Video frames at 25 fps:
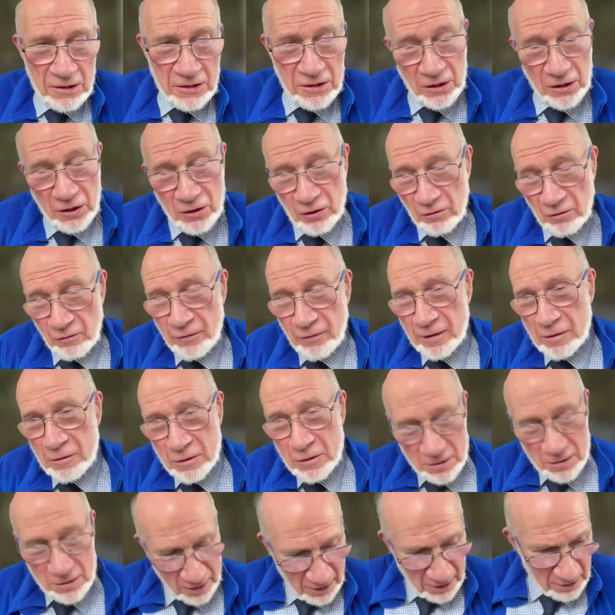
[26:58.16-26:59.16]
just to
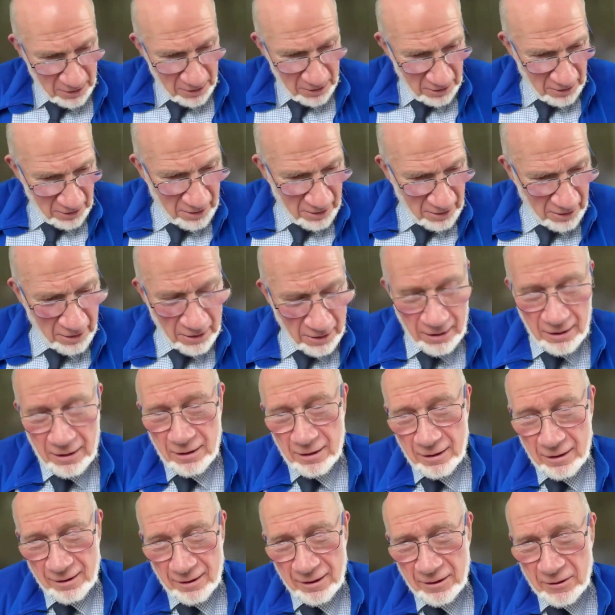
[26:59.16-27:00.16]
confuse things,
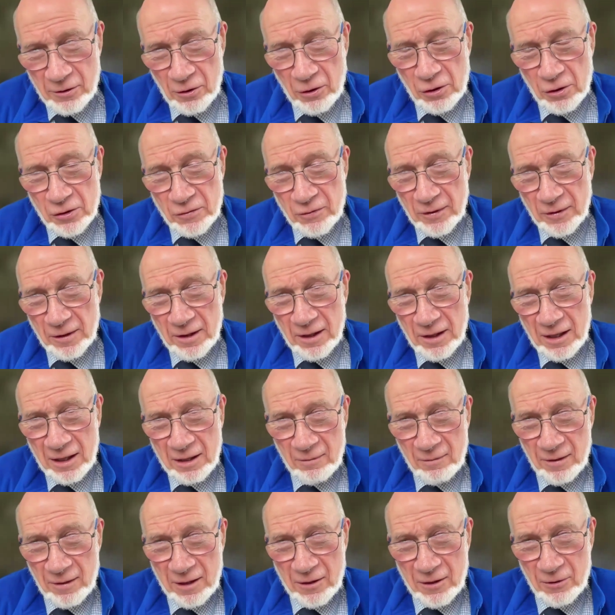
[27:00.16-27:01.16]
at Oxford
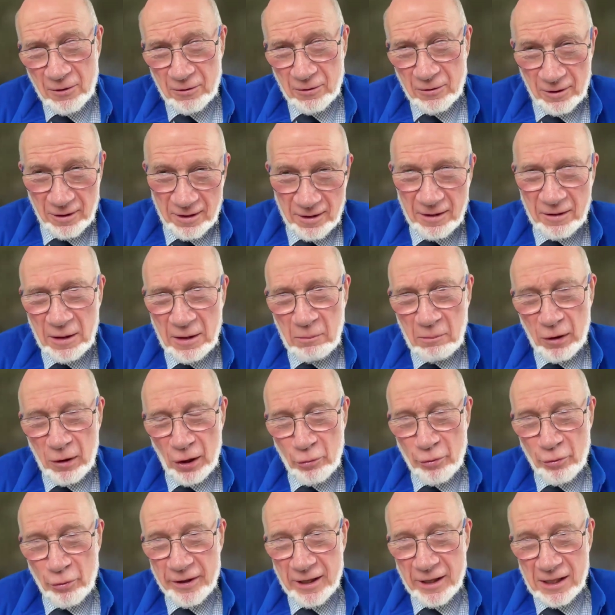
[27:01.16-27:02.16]
they called it
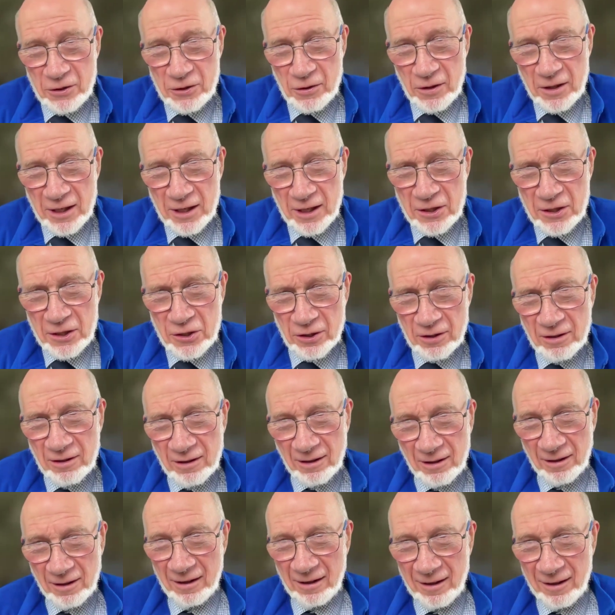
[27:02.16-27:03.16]
diploma in
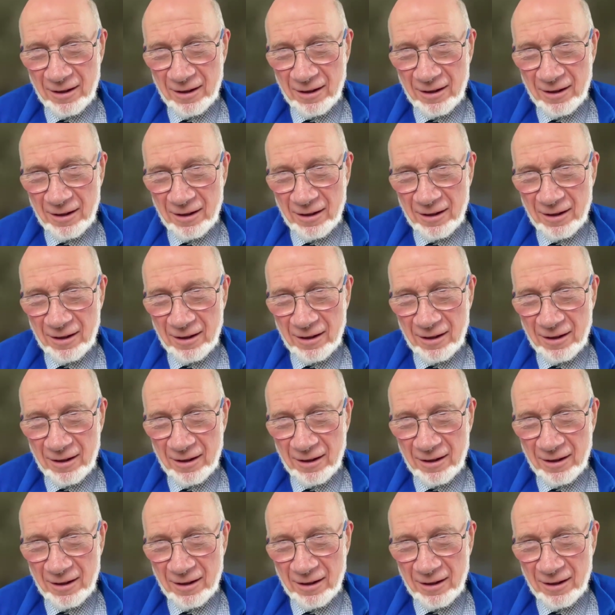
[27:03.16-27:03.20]
education,